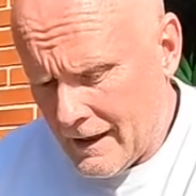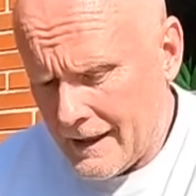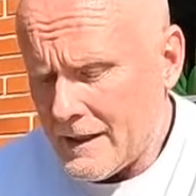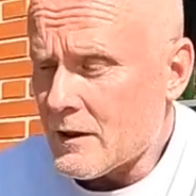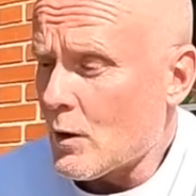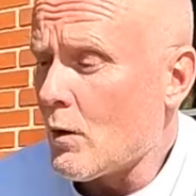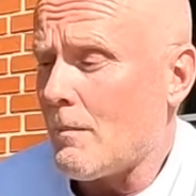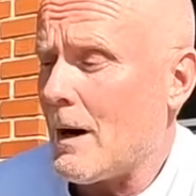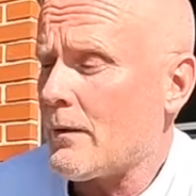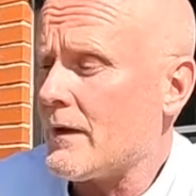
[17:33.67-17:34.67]
I didn't know
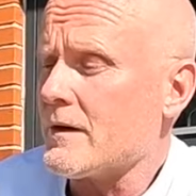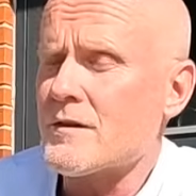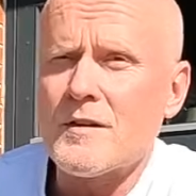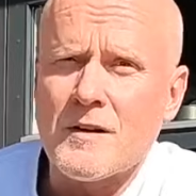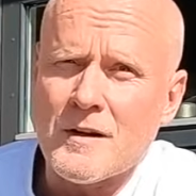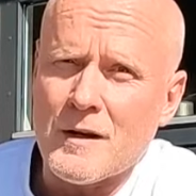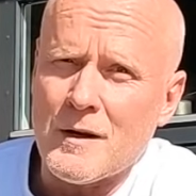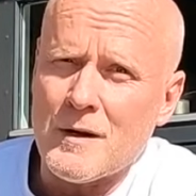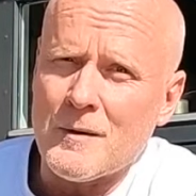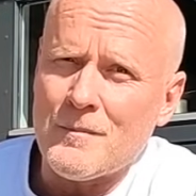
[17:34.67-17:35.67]
about this,
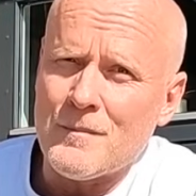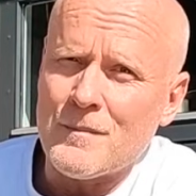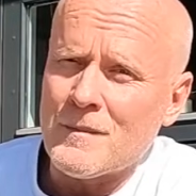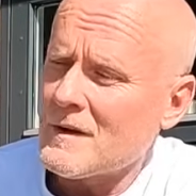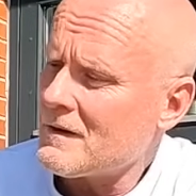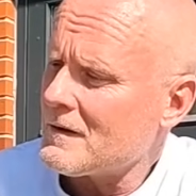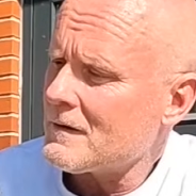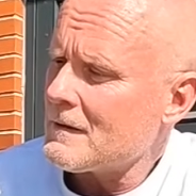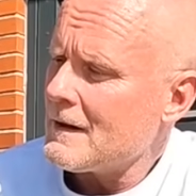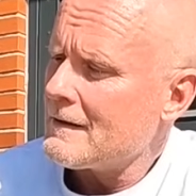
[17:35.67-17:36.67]

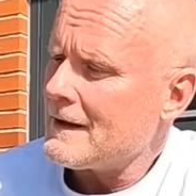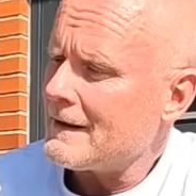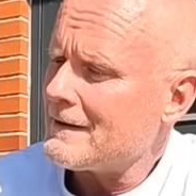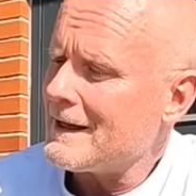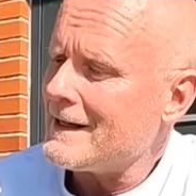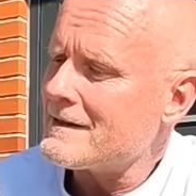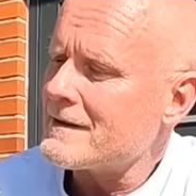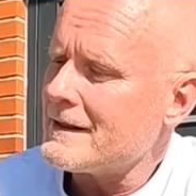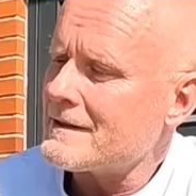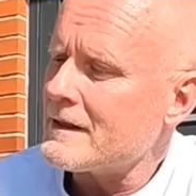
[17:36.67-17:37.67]
that
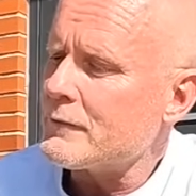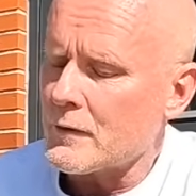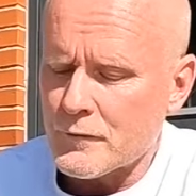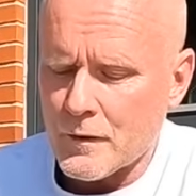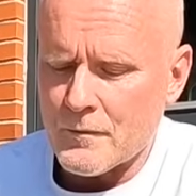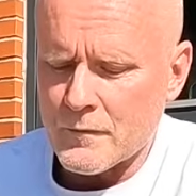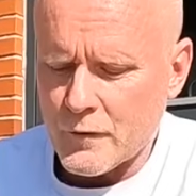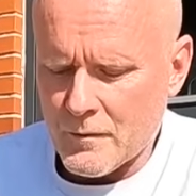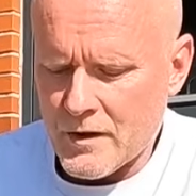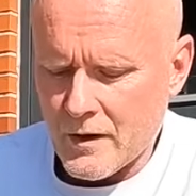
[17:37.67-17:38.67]
it's different
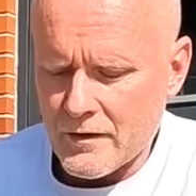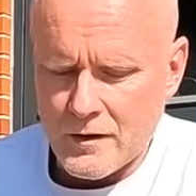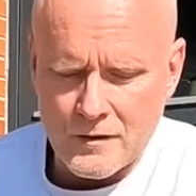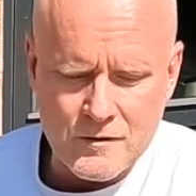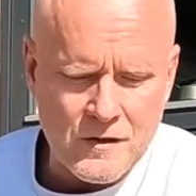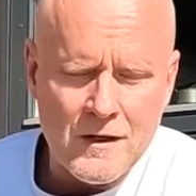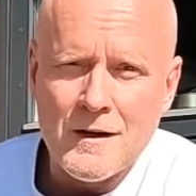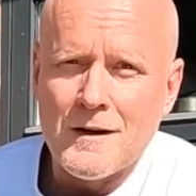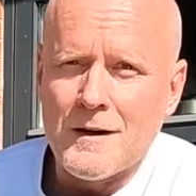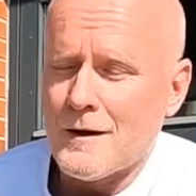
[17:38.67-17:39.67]
from the other guns,
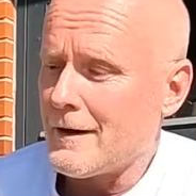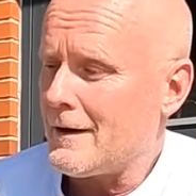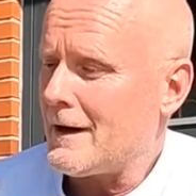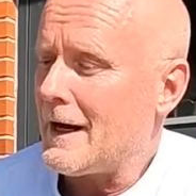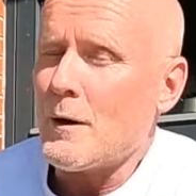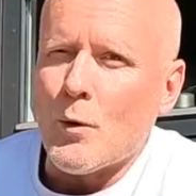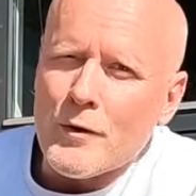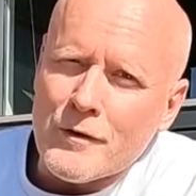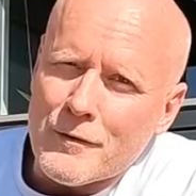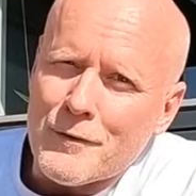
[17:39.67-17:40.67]
I
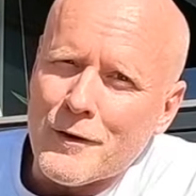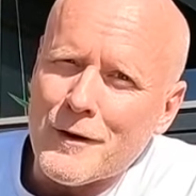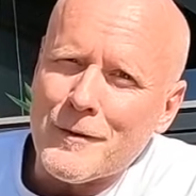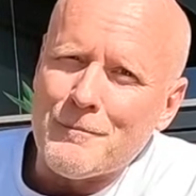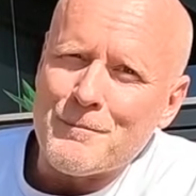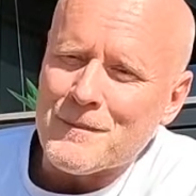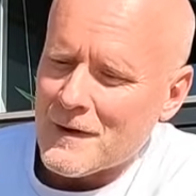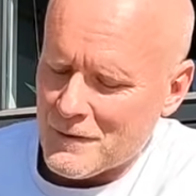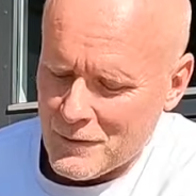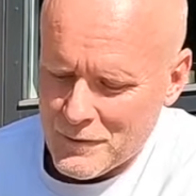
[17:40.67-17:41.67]
ordered
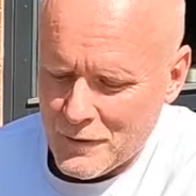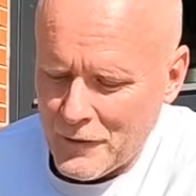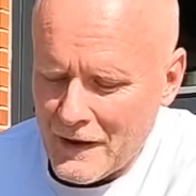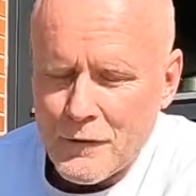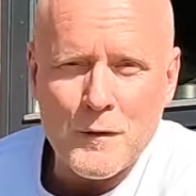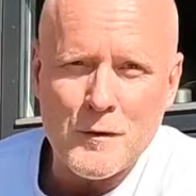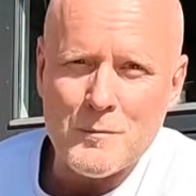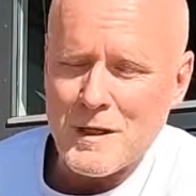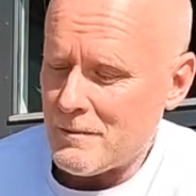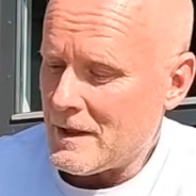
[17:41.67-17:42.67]
the 500
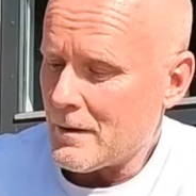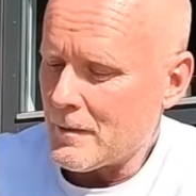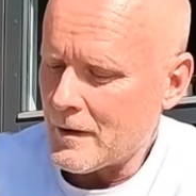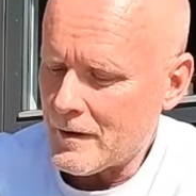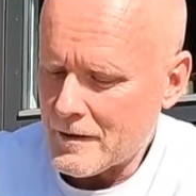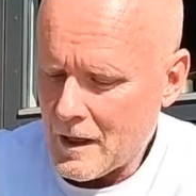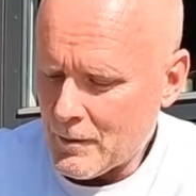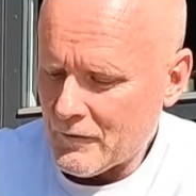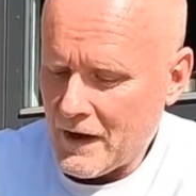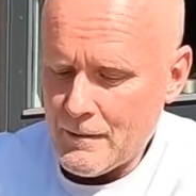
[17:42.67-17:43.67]
millimeter
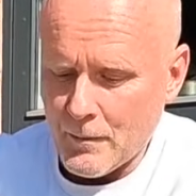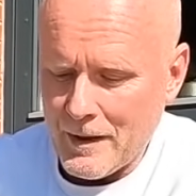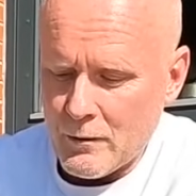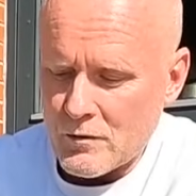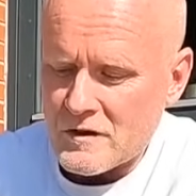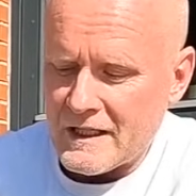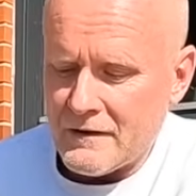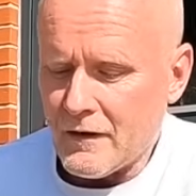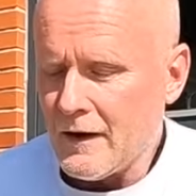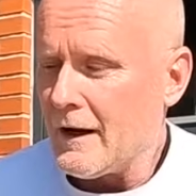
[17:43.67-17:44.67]
carbon fiber barrel
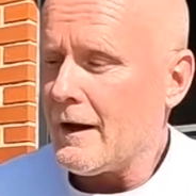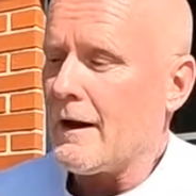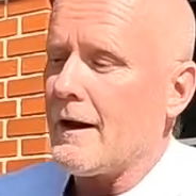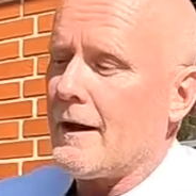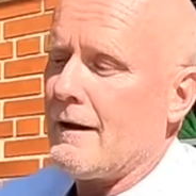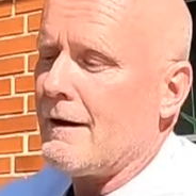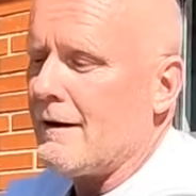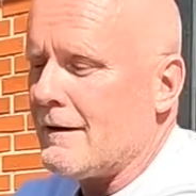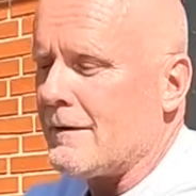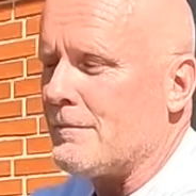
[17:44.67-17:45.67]
sleeve,
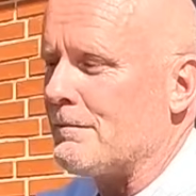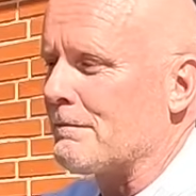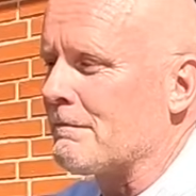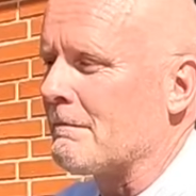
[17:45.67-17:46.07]
and